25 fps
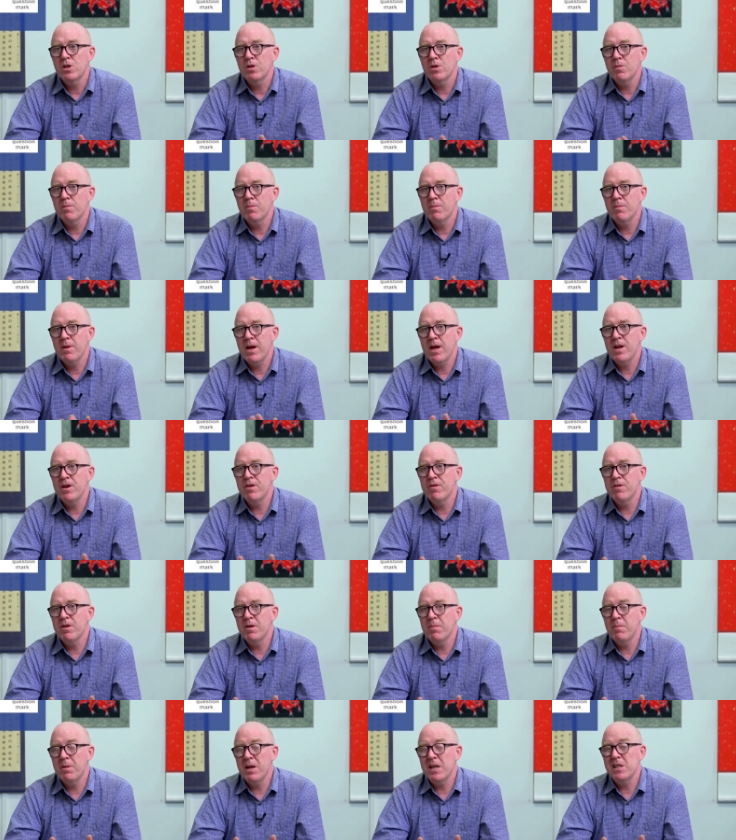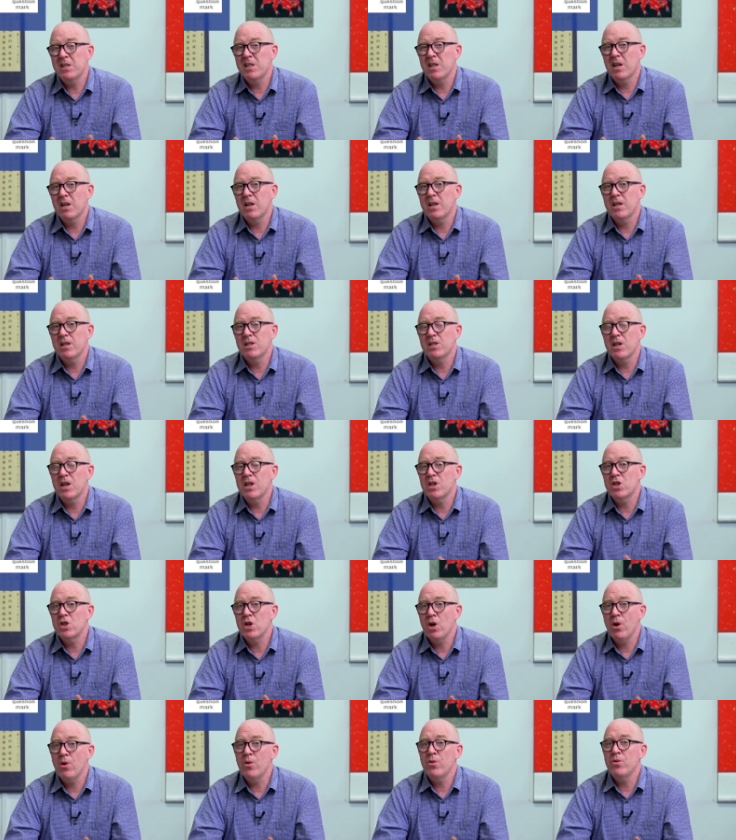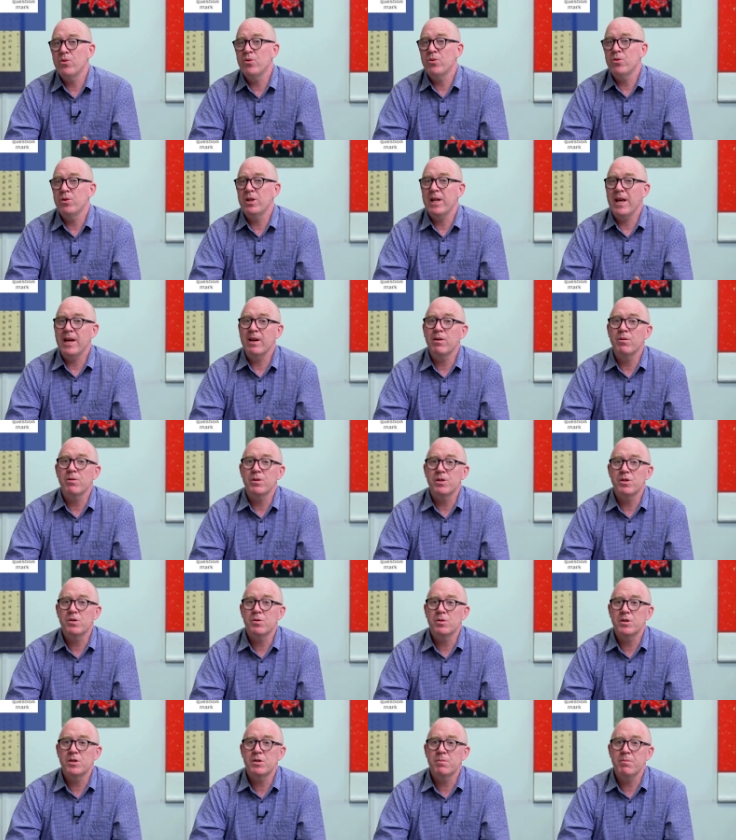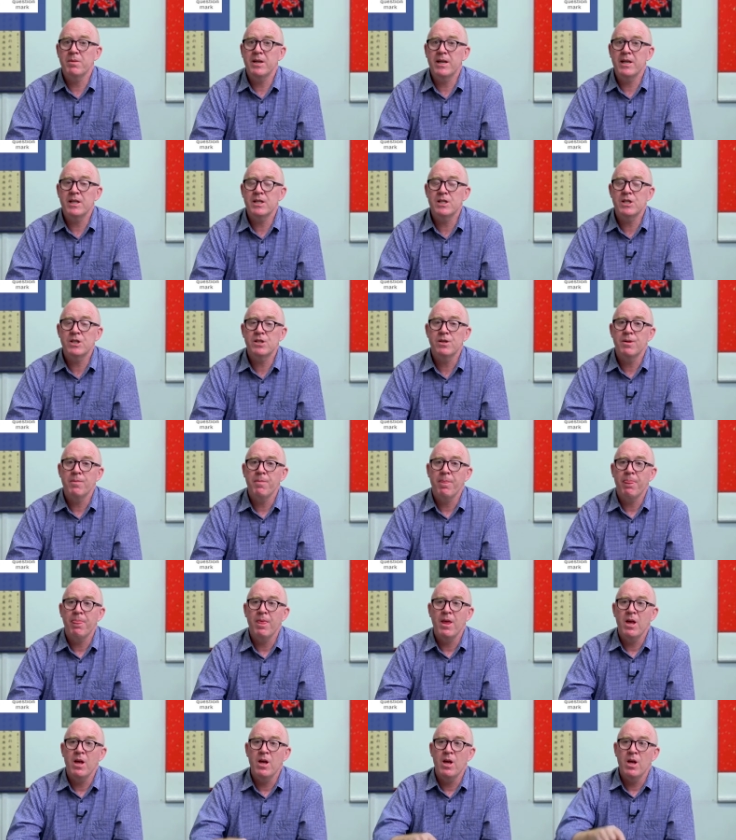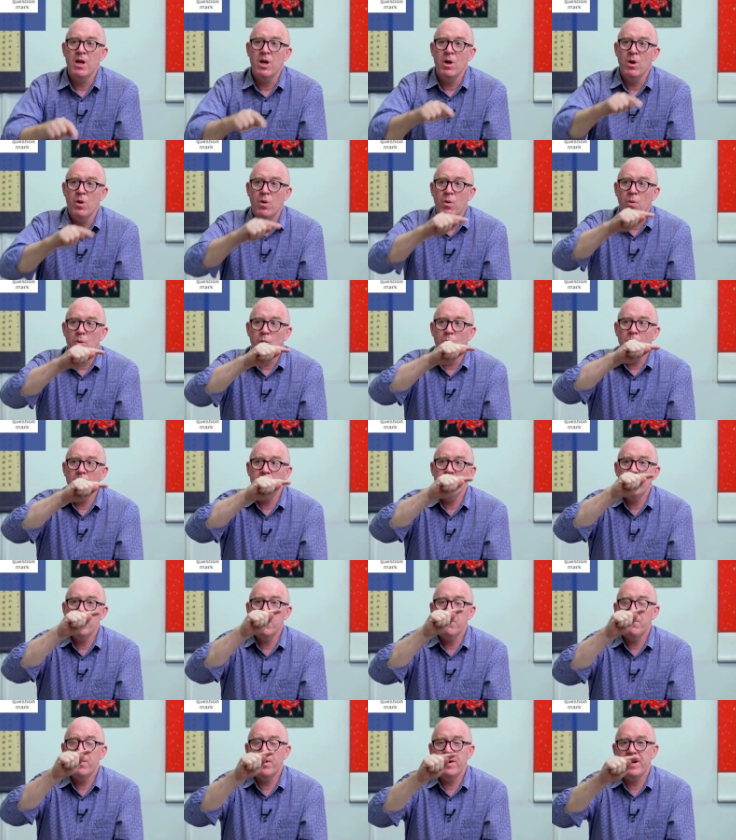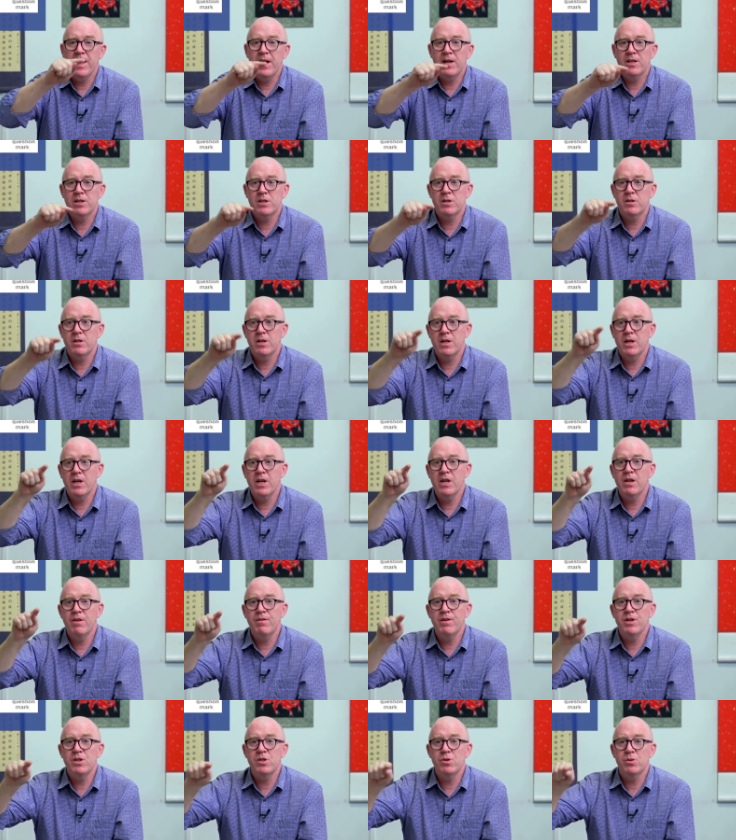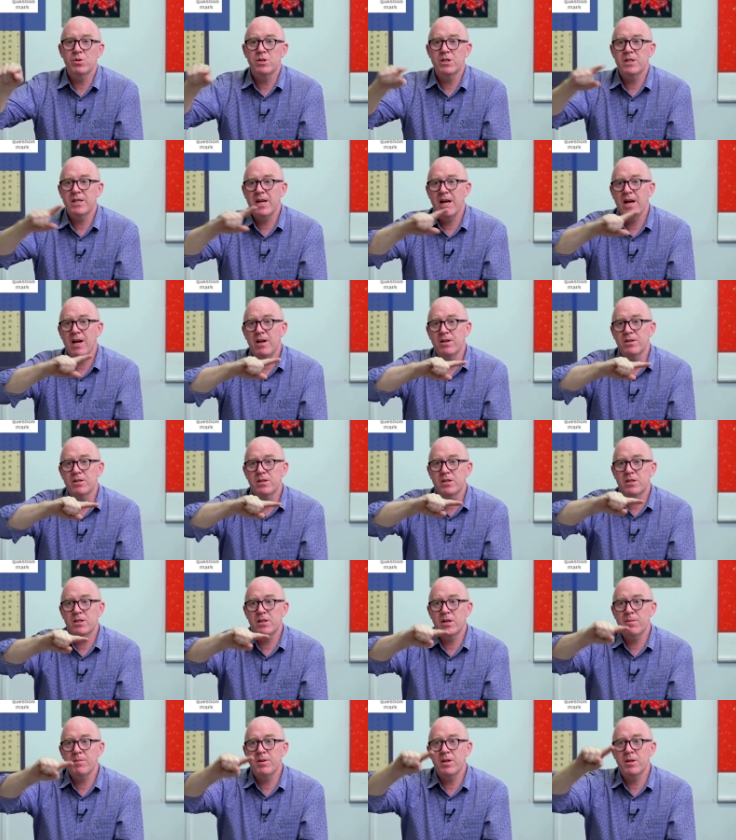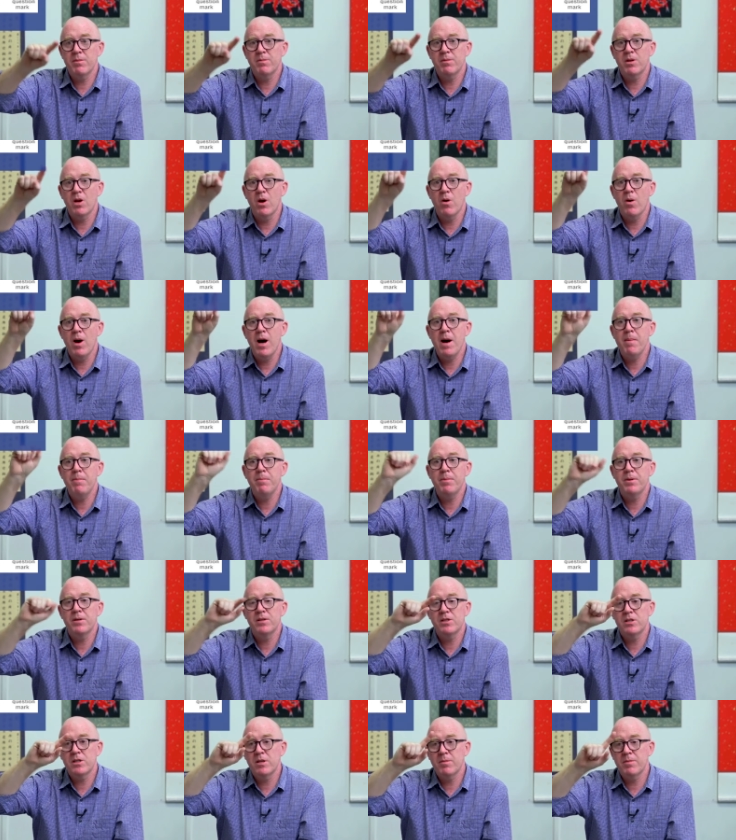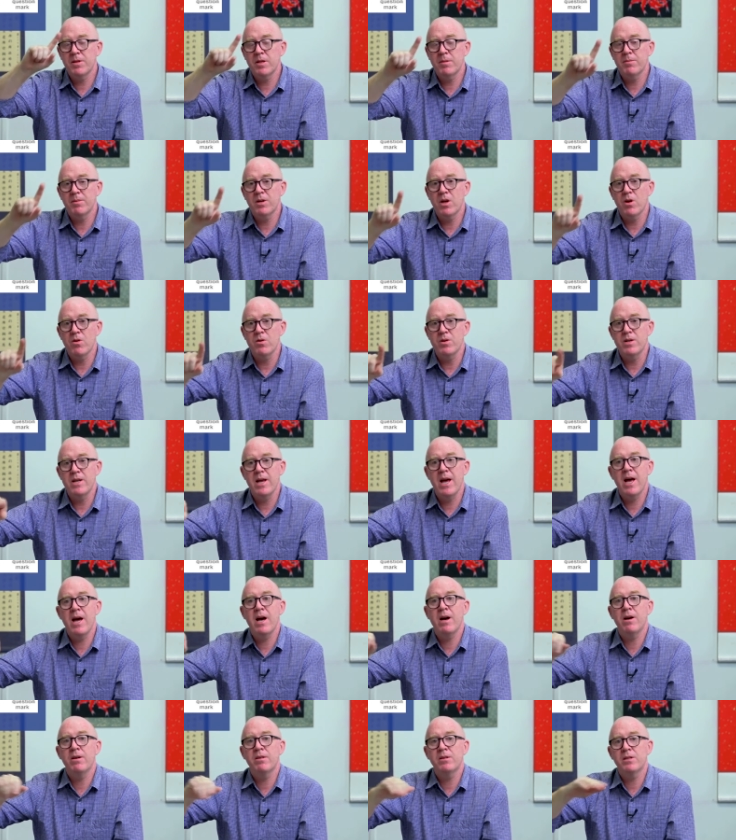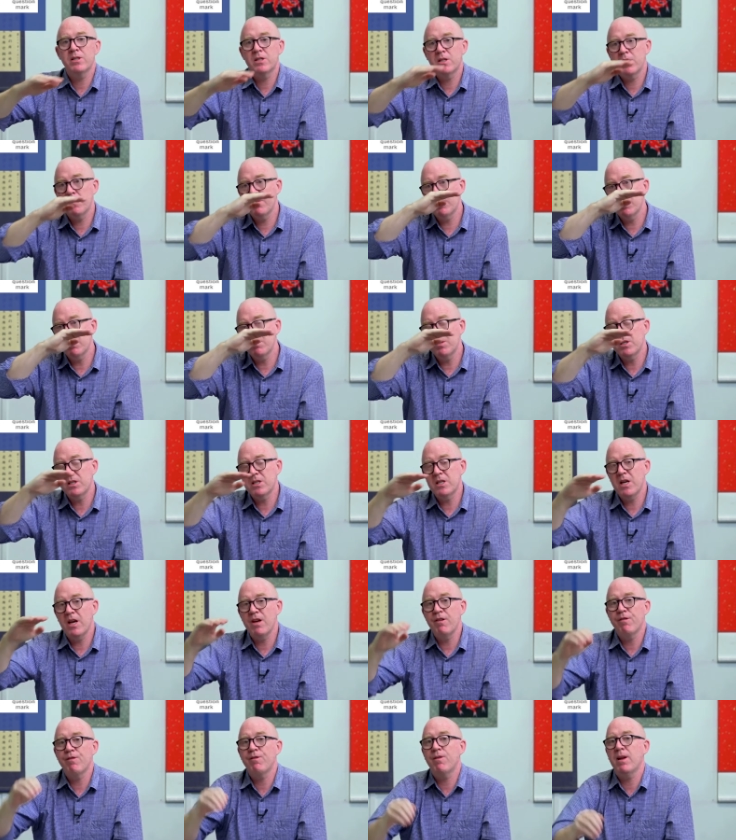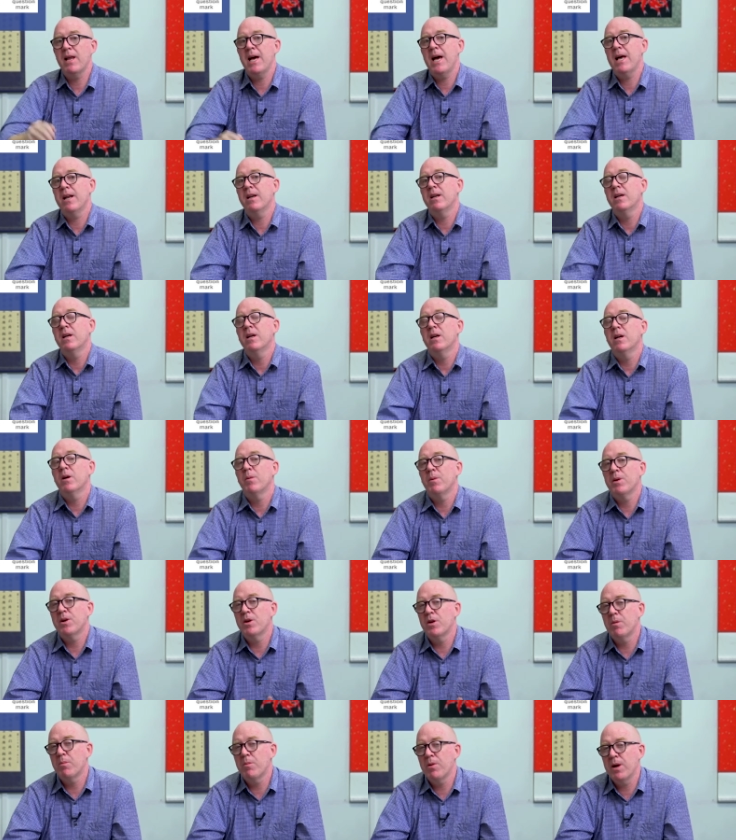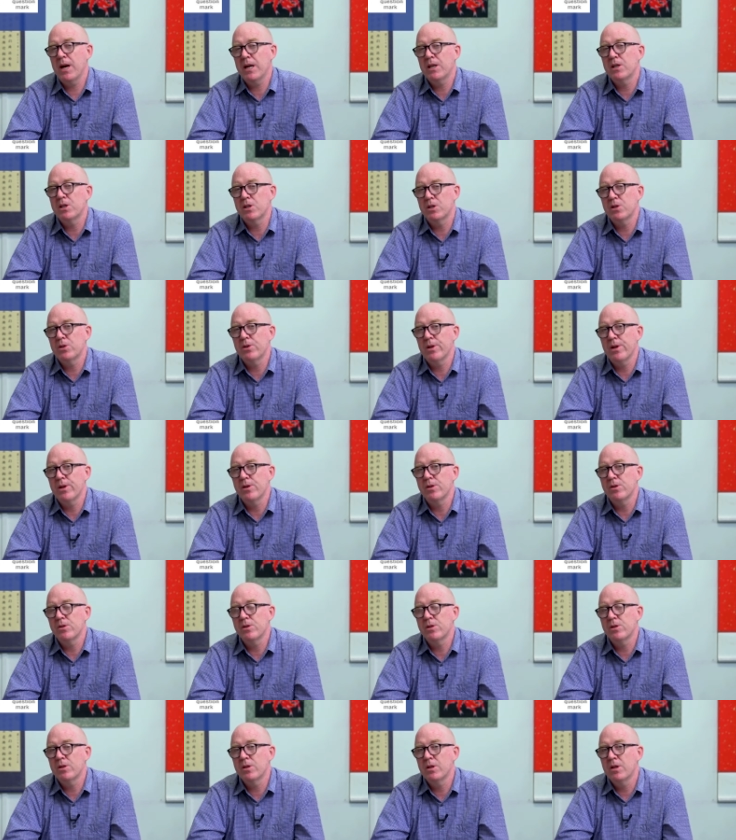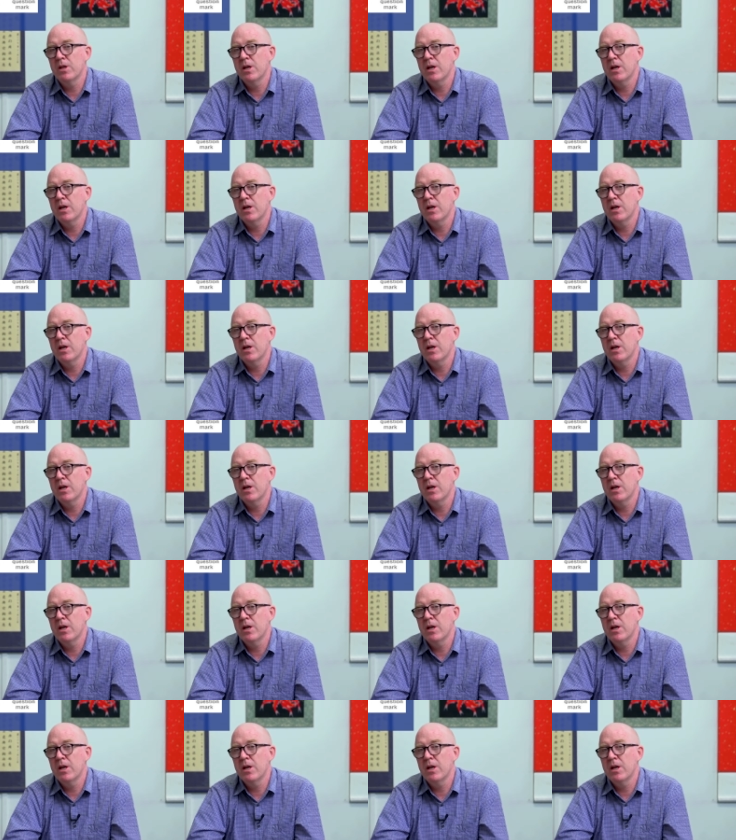Mandarin basically is a tonal language, which means when we pronounce individual sounds, some of them go up, some of them go down, some of them stay flat. We're going to practice those.